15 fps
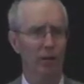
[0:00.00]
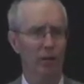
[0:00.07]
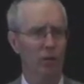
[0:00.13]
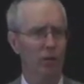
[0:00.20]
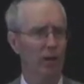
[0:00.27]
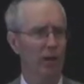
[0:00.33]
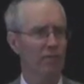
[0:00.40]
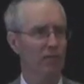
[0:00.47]
You
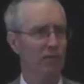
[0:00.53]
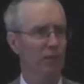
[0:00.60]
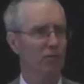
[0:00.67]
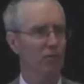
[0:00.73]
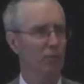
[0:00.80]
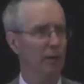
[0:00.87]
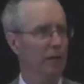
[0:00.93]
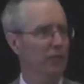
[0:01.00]
want to have enough
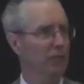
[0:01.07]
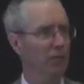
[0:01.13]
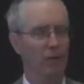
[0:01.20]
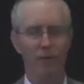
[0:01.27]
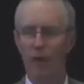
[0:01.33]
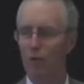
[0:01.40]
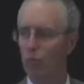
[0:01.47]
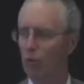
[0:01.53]
space on
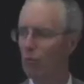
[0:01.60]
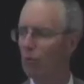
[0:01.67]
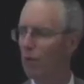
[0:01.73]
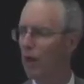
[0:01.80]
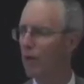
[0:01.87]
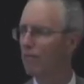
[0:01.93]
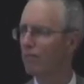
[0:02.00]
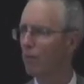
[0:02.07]
that work
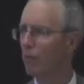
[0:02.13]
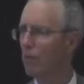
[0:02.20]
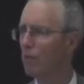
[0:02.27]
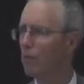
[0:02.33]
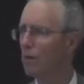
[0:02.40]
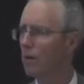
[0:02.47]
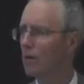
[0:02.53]
platform